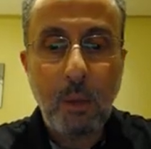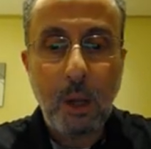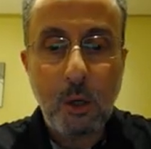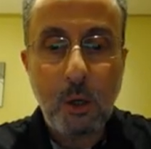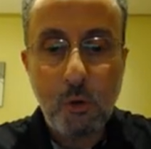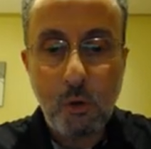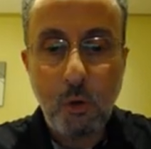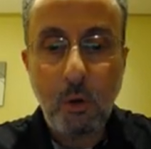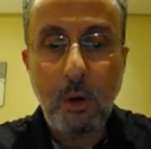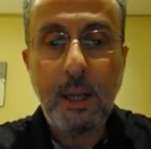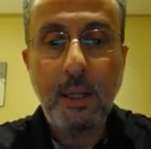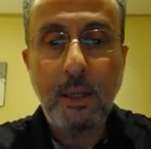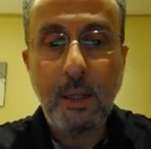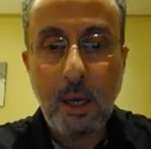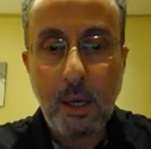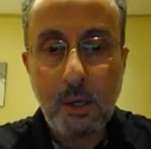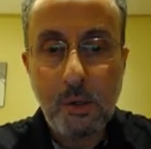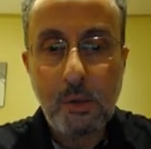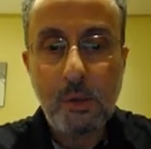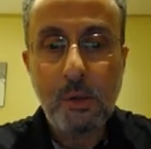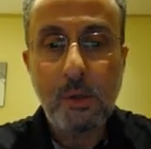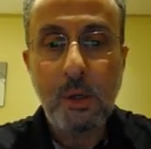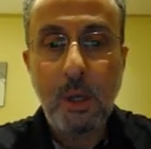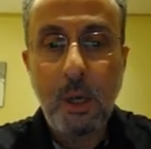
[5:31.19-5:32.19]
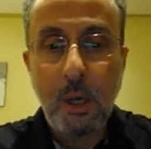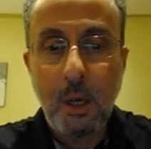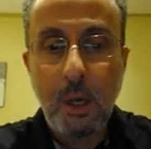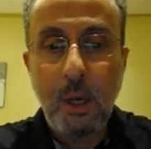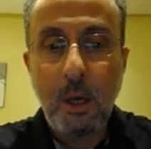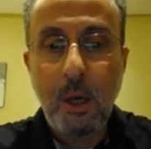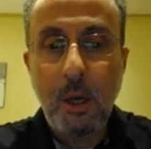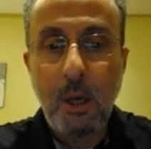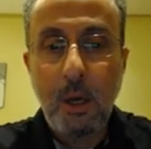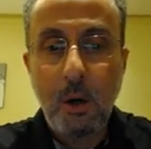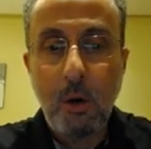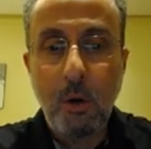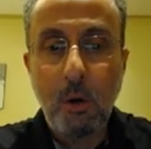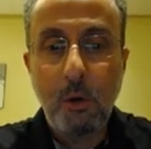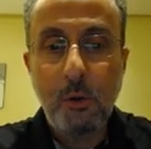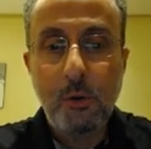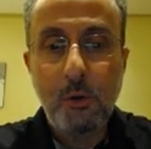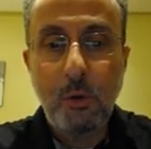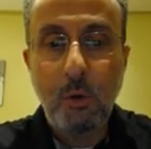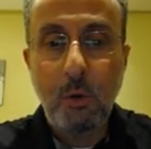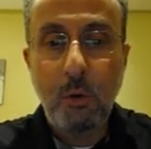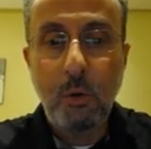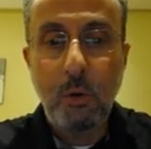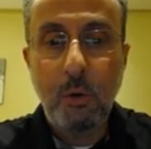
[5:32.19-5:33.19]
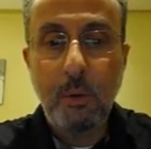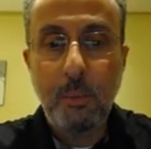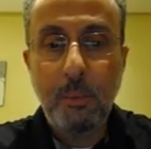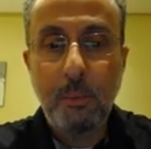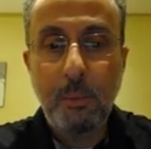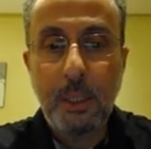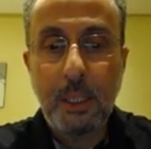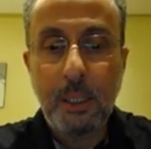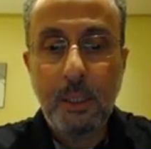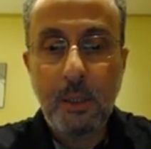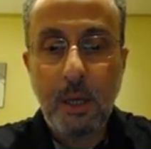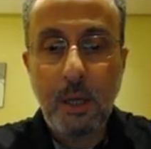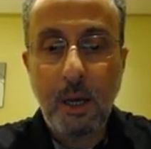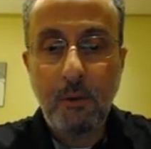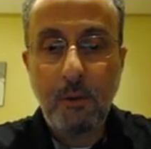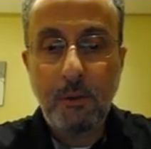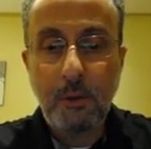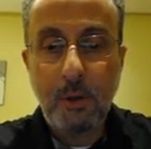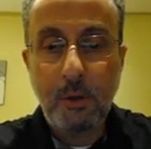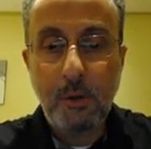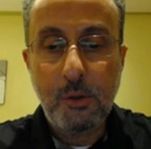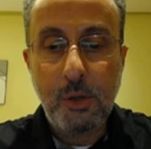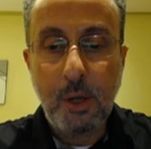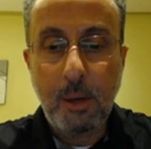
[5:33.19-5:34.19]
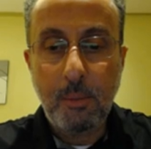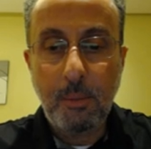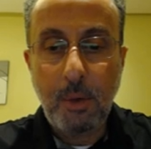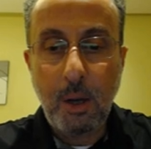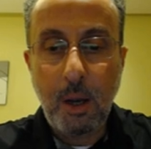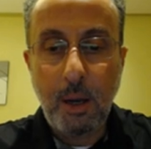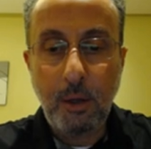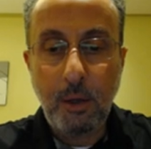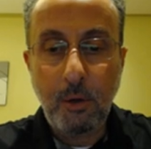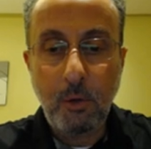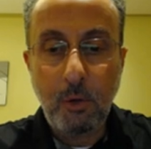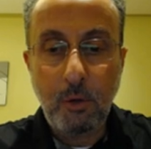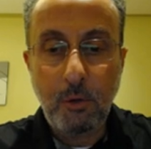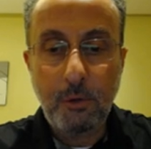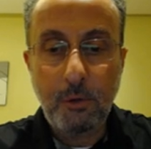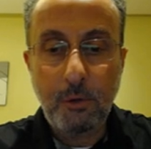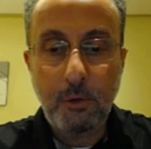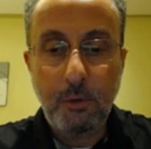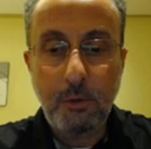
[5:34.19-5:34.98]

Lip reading: So let us also meet after some kind of